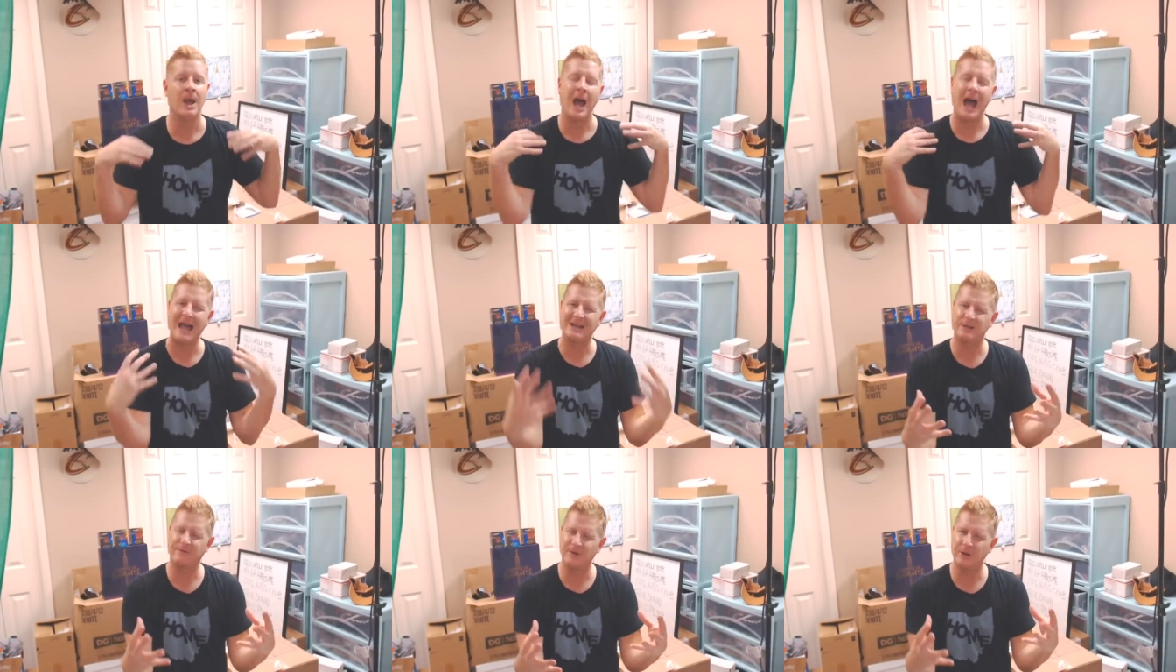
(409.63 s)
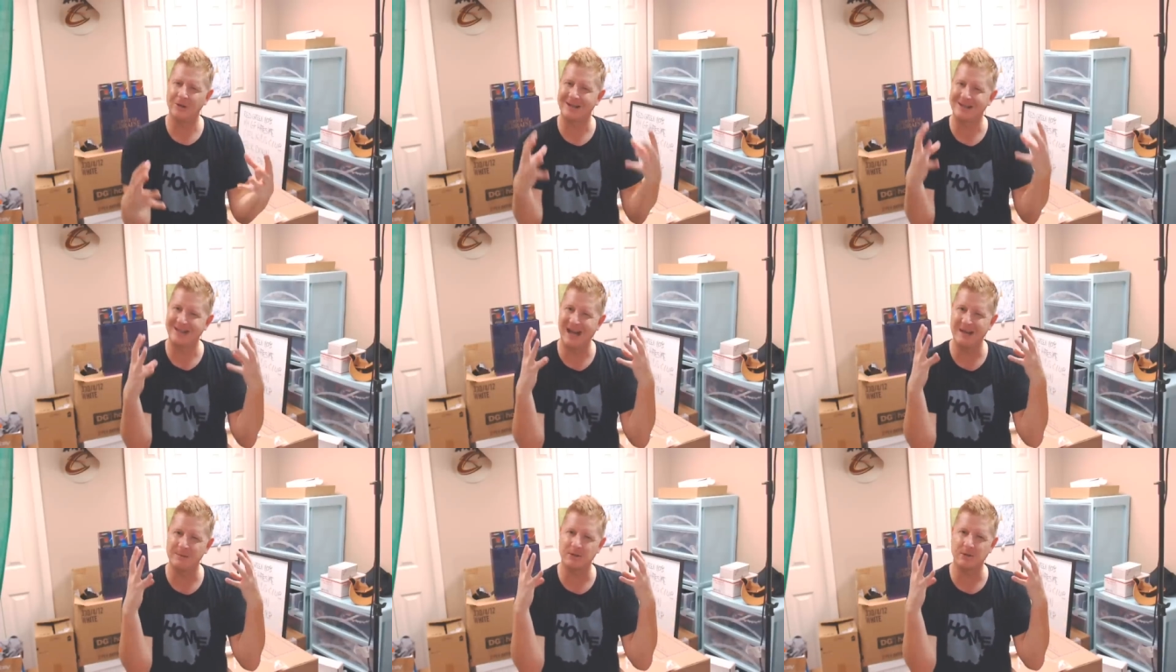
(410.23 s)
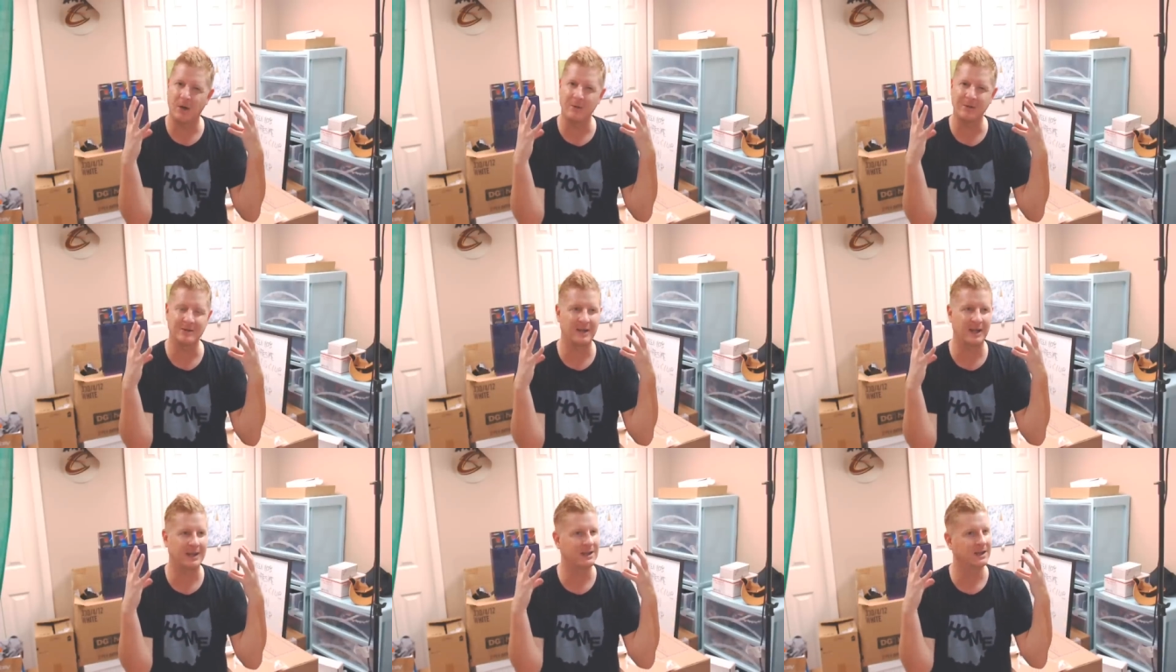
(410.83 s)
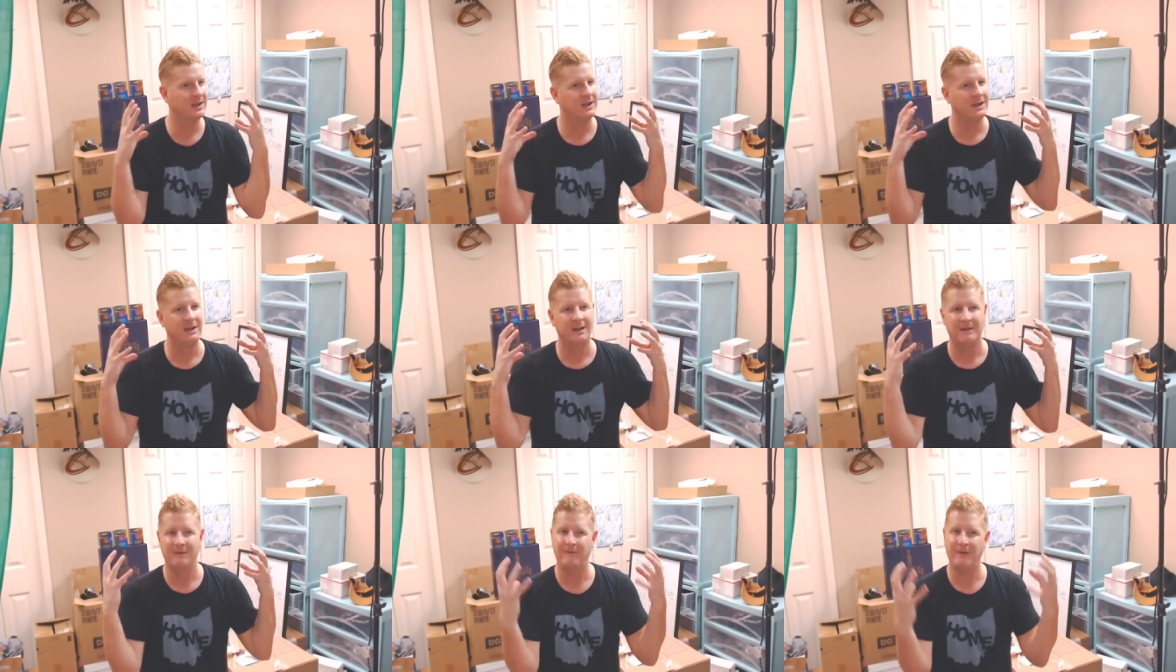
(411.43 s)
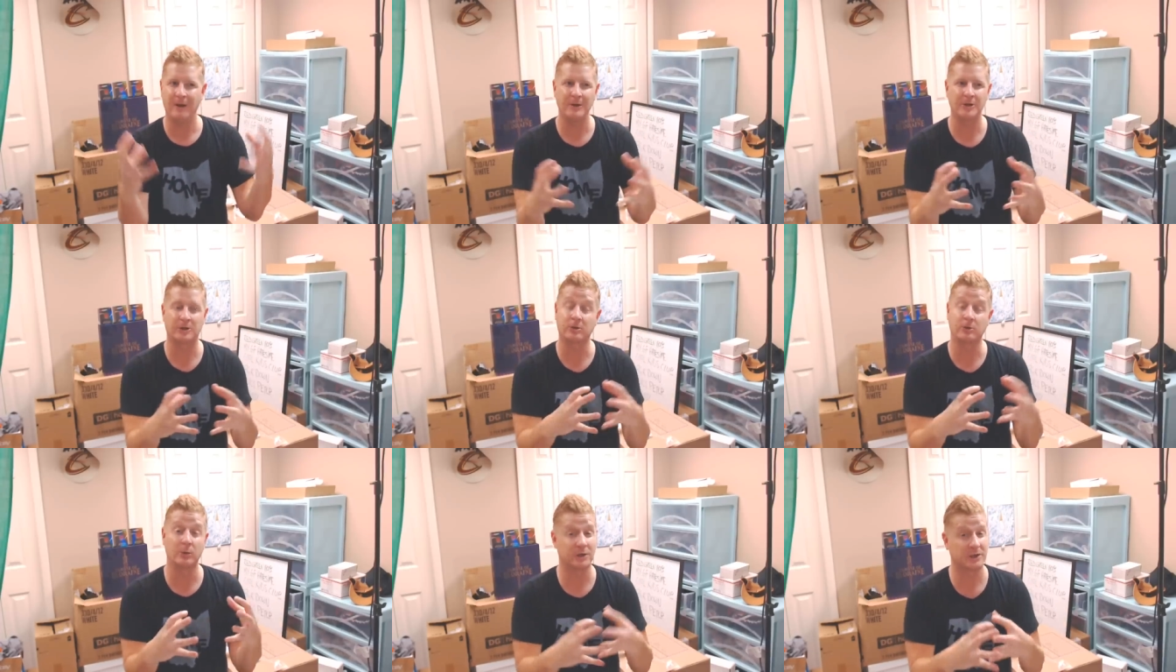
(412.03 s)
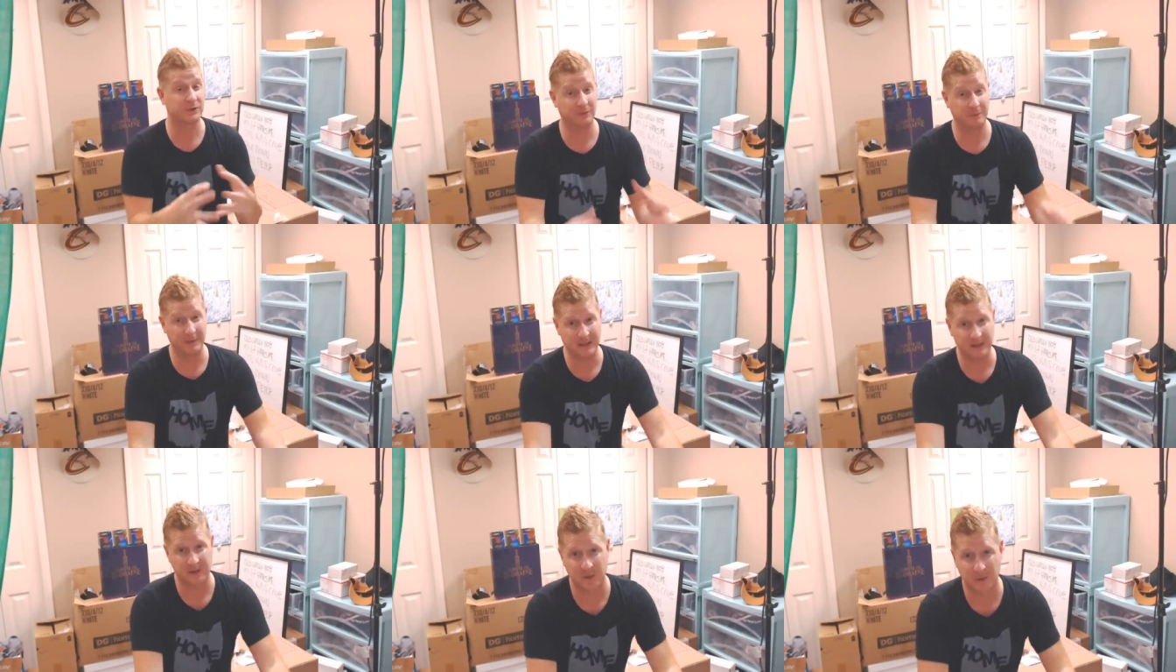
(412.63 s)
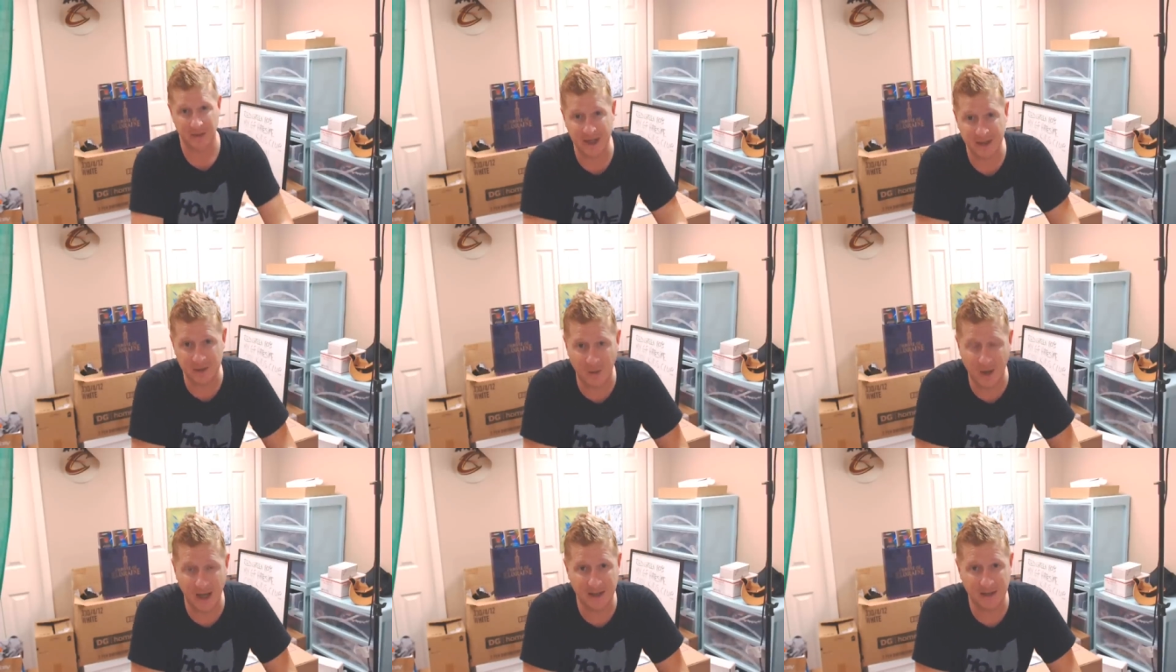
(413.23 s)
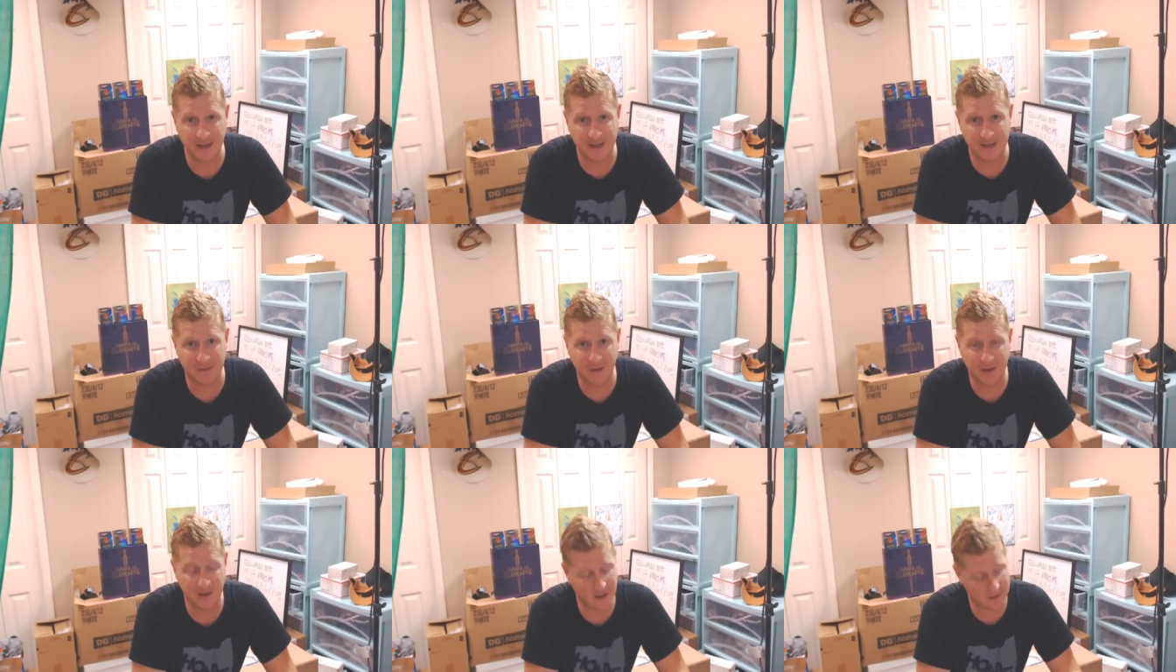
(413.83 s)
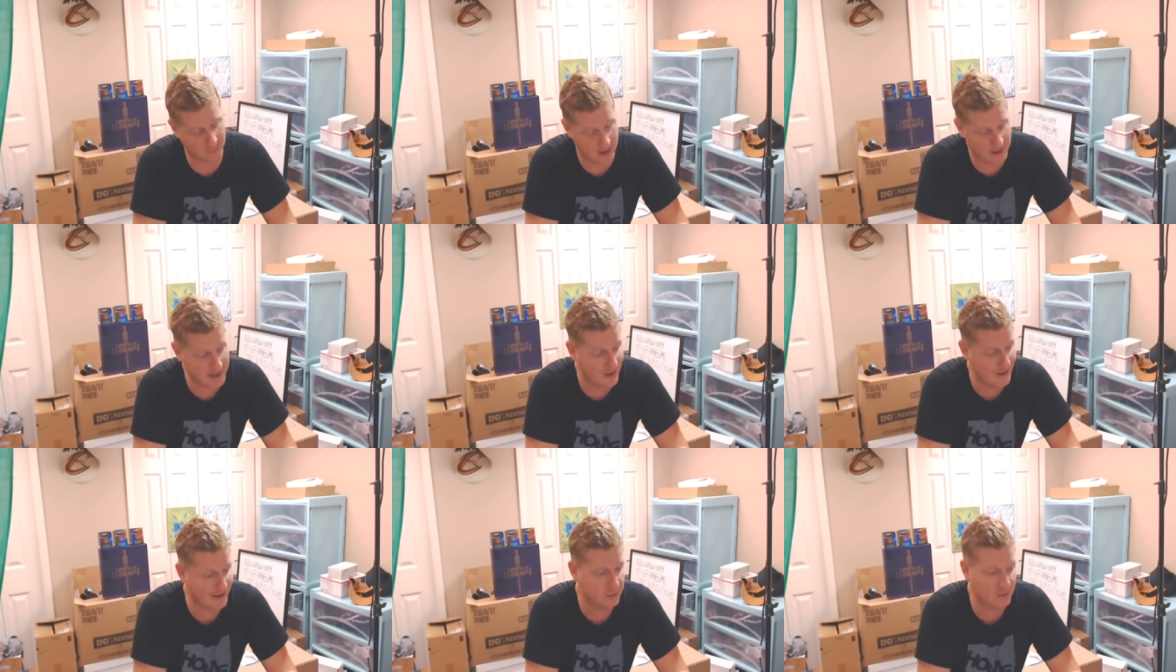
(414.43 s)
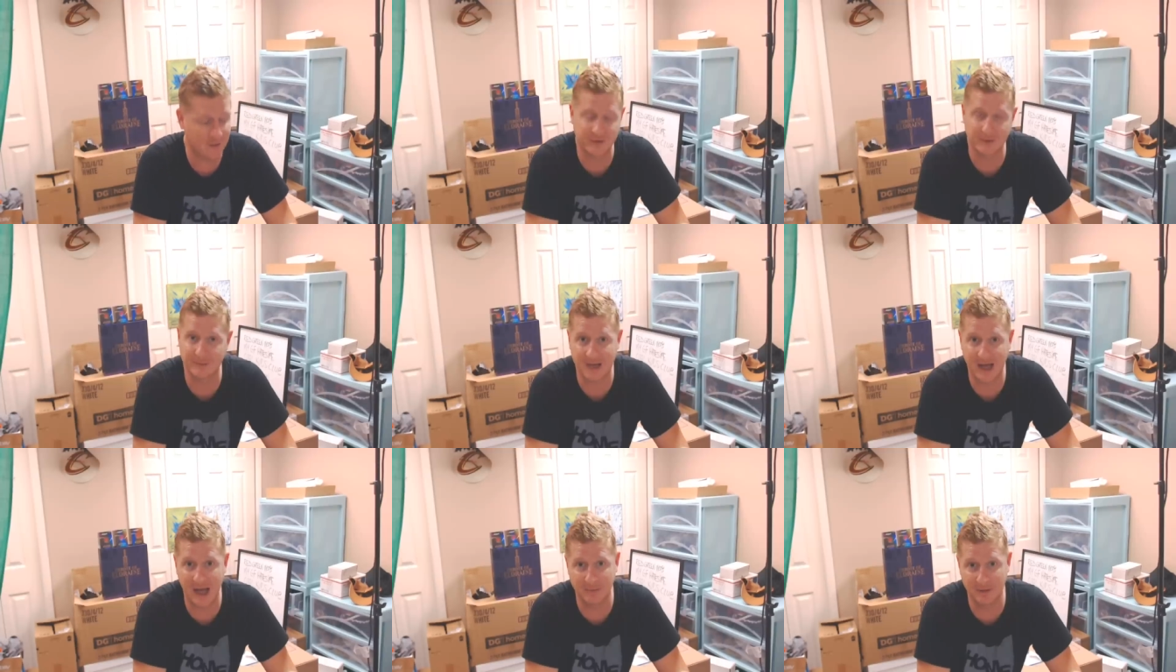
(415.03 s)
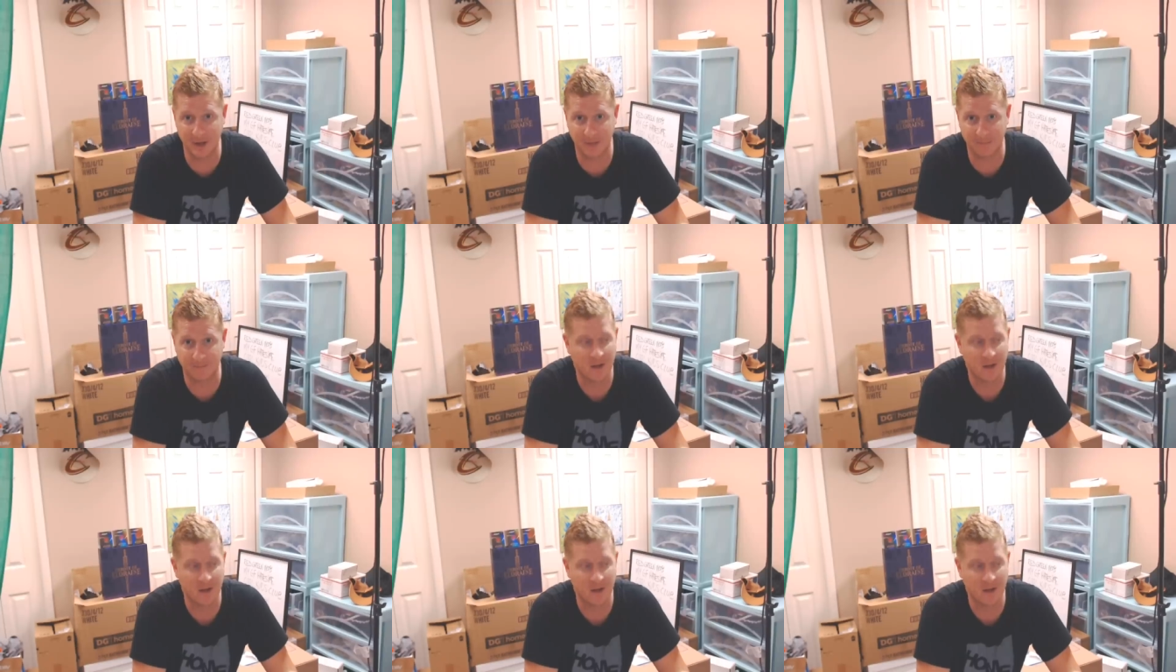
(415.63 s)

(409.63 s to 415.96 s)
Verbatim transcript: I just feel like time is always like, very squished for me. So that's why, like, when like right now, I do have some time here.